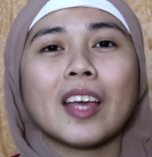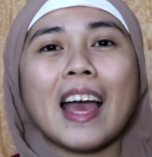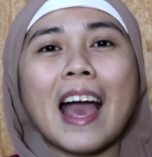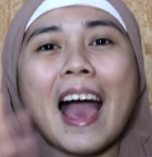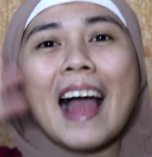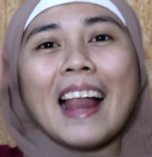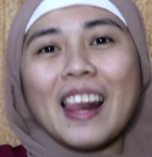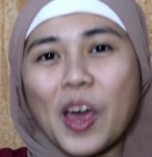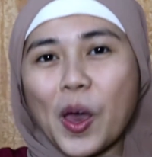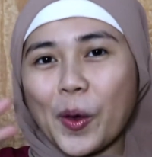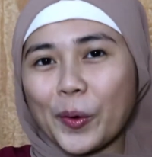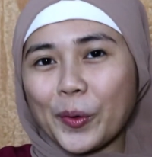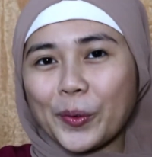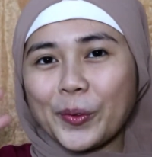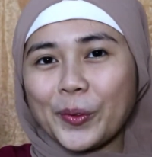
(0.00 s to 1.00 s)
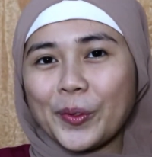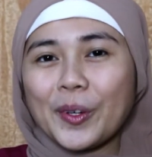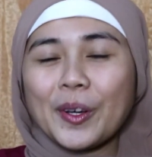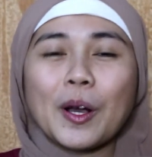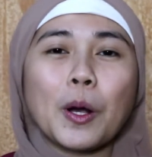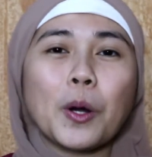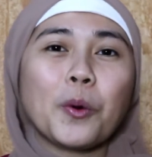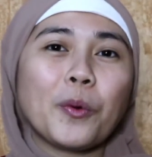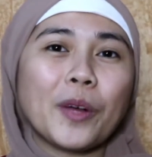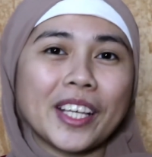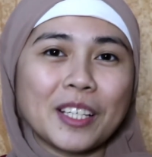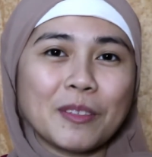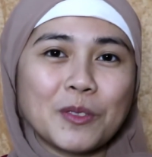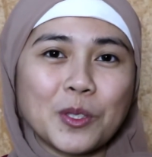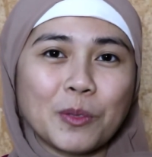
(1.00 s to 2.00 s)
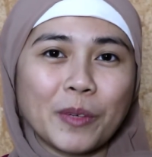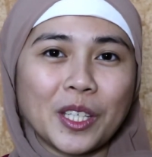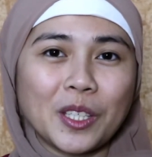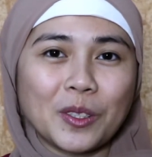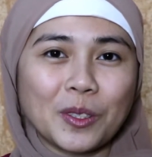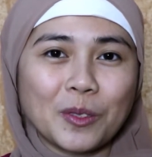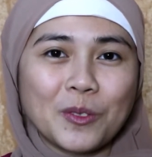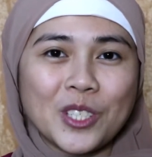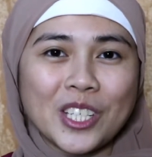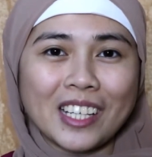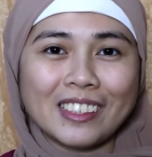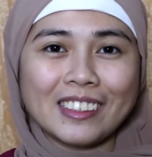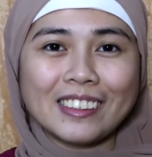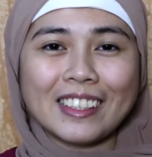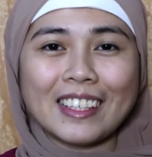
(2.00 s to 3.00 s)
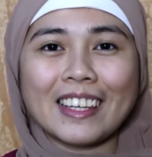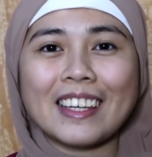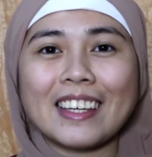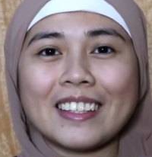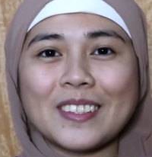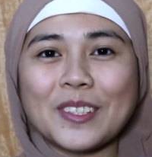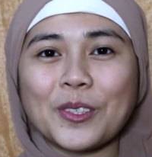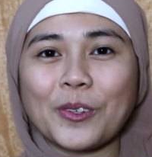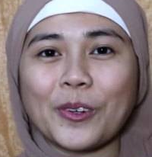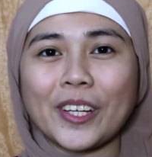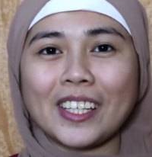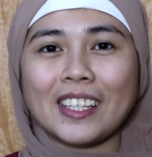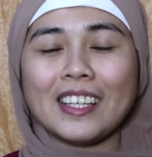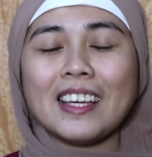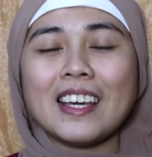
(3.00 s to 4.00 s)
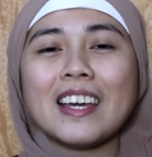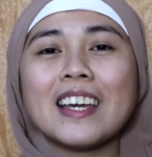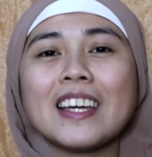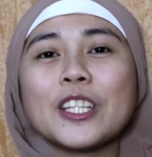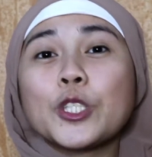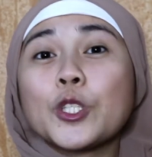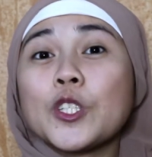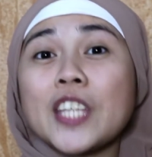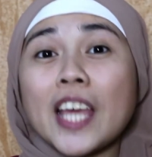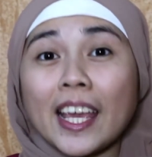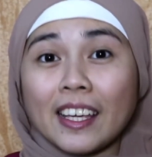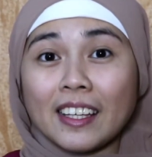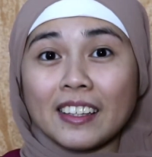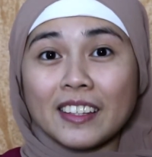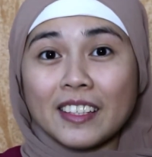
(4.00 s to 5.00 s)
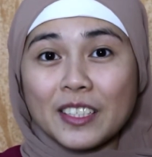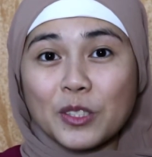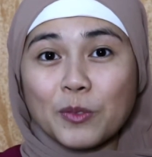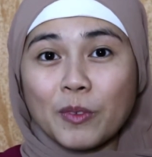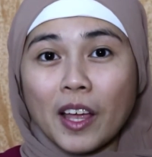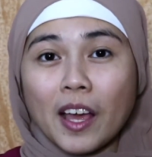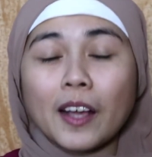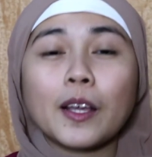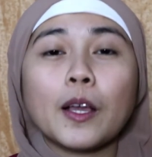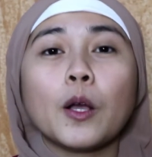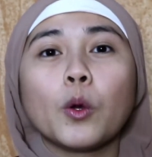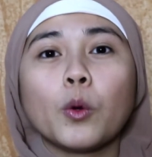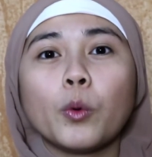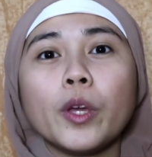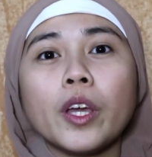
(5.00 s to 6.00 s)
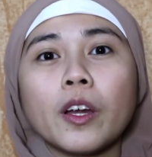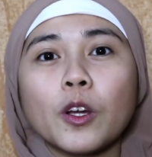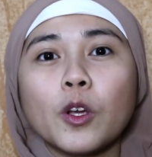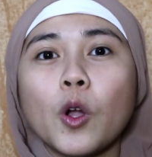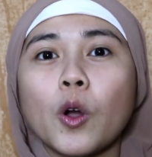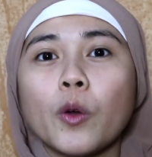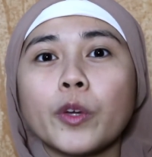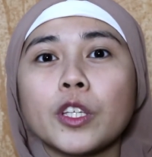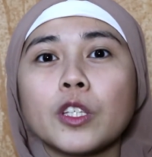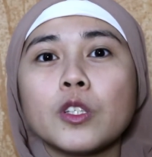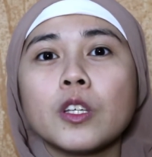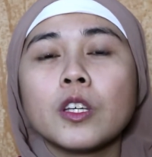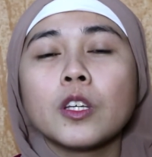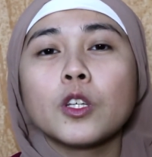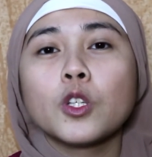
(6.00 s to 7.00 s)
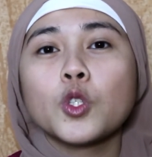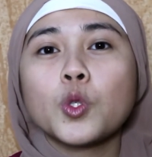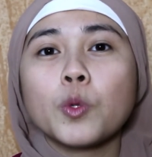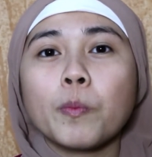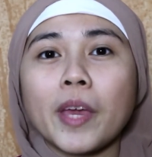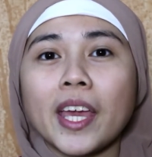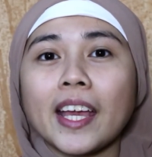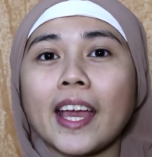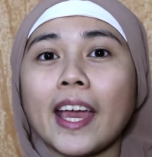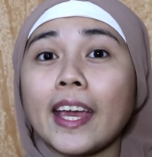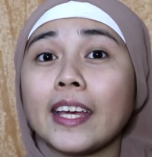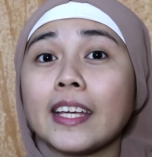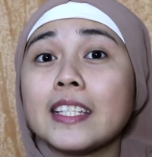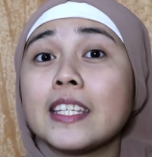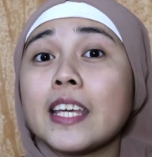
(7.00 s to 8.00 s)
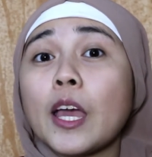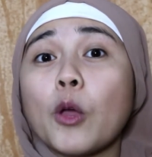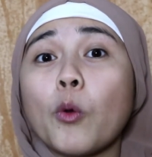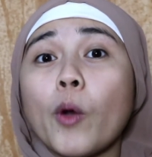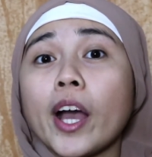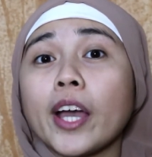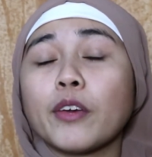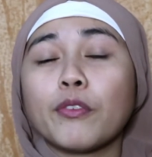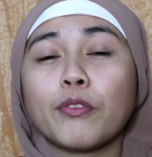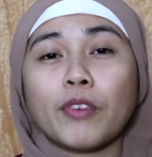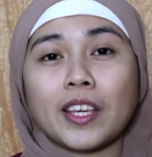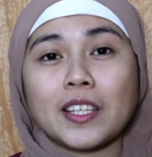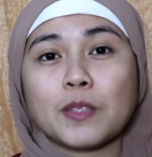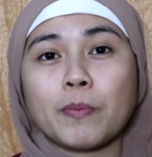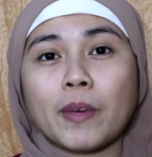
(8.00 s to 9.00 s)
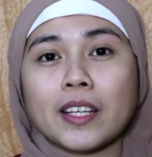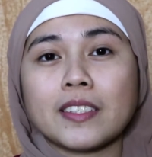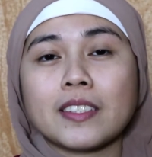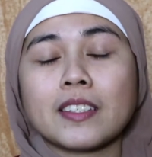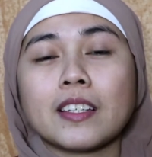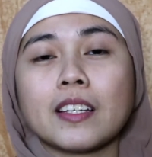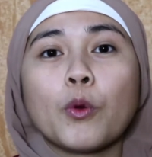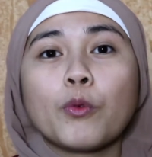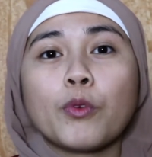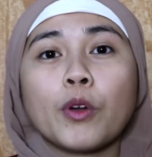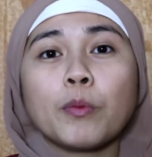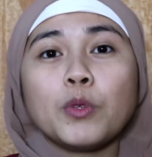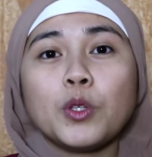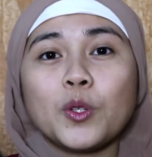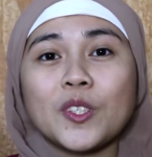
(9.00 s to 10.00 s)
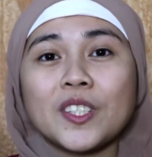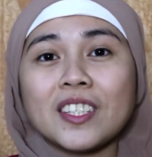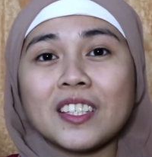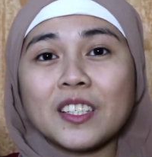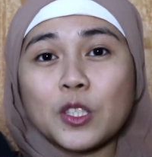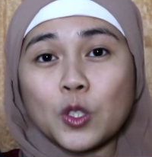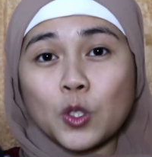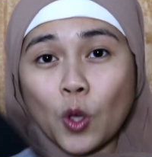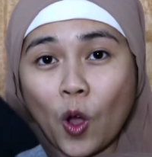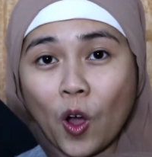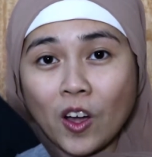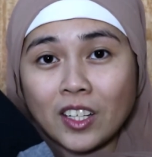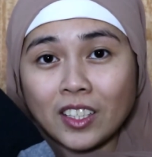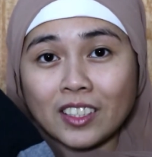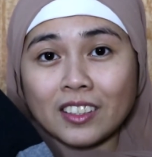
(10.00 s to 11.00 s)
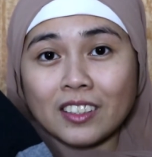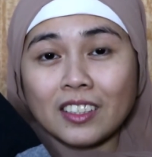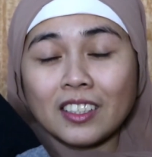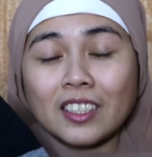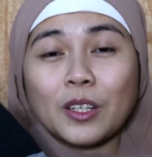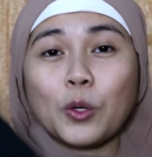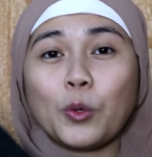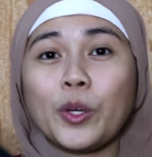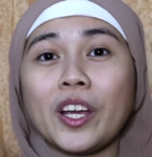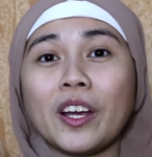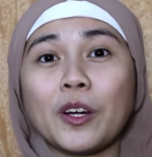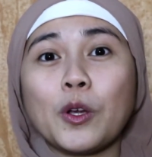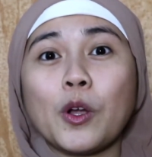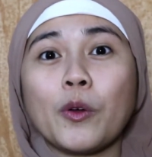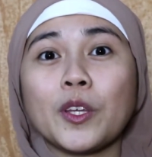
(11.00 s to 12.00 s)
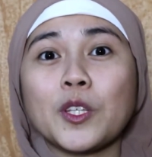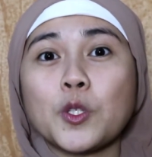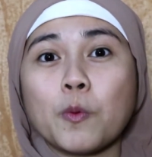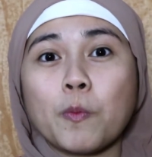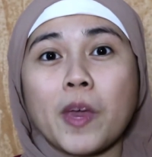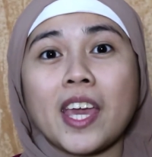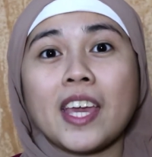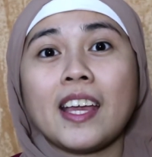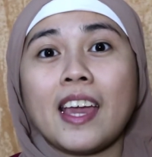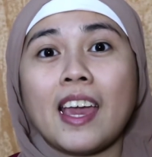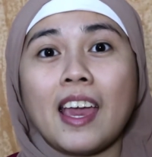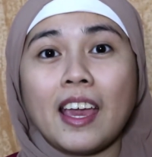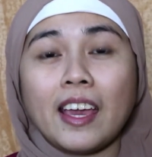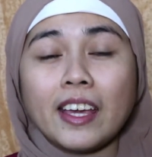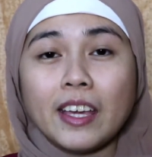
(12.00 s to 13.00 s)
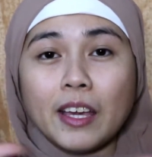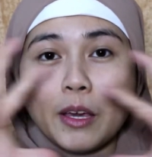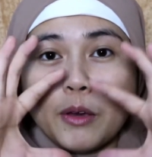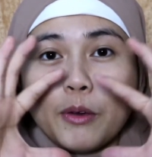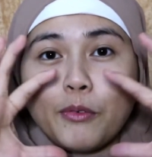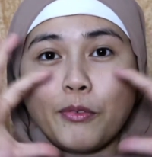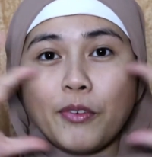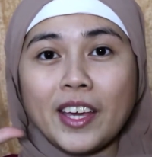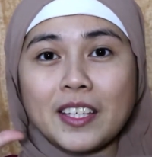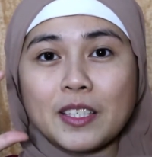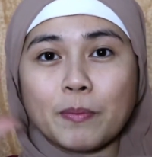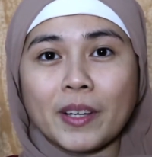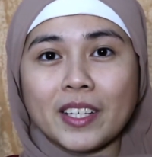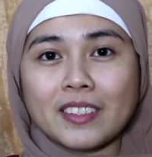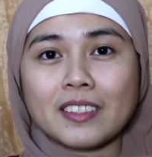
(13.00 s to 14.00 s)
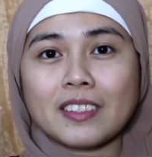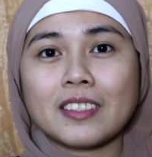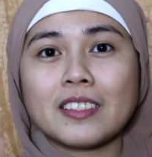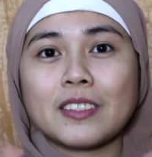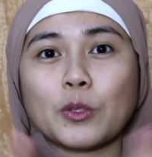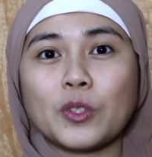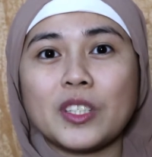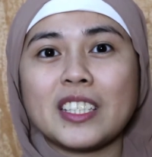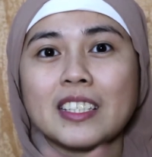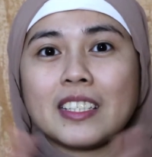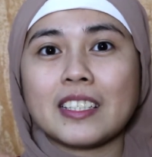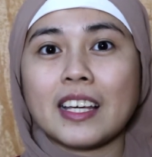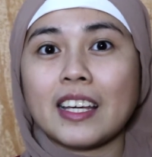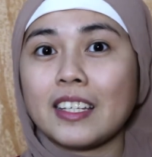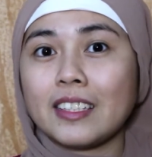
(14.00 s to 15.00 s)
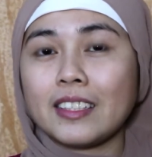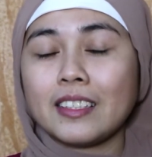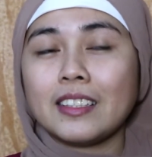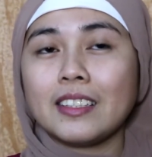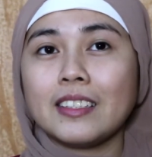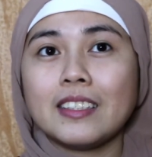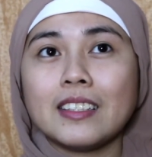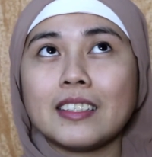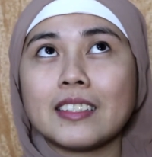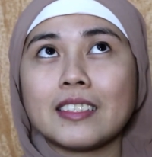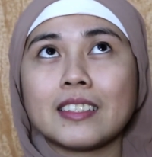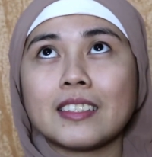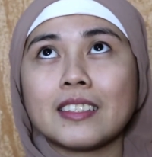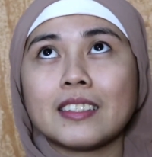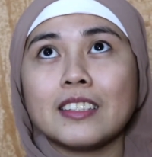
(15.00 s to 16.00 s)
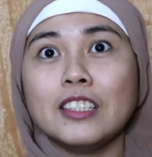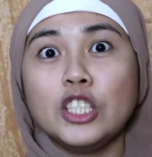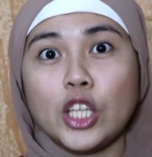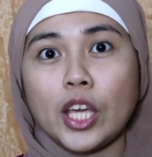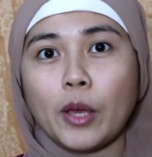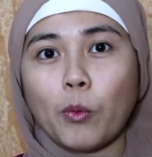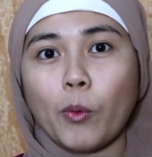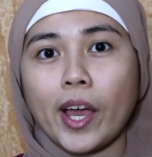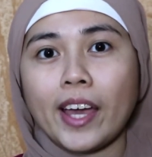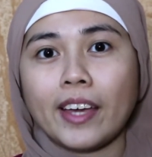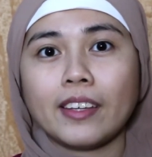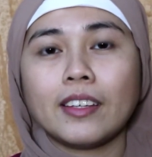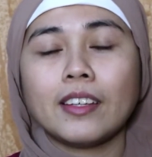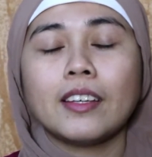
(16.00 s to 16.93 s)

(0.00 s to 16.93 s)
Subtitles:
Hello, welcome to my YouTube channel. It's Rocky. Today in this vlog, we are going to make a DIY face mask. From using sock, we are going to make a face mask. So this is DIY.